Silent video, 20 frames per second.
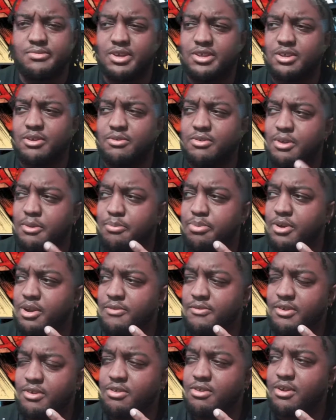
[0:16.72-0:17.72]
Like there was that
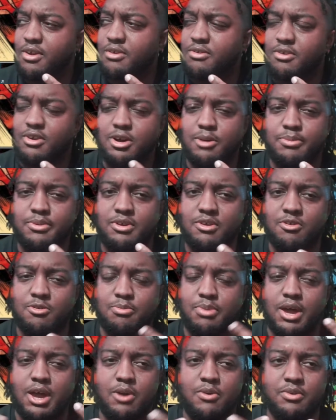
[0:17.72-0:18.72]
previous series a couple years
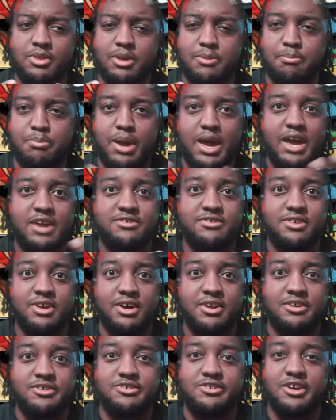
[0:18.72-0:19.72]
back where they bashed
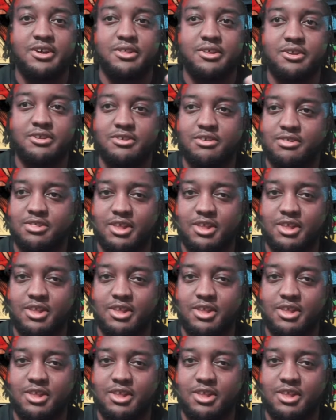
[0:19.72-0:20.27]
Donnie Shellen and just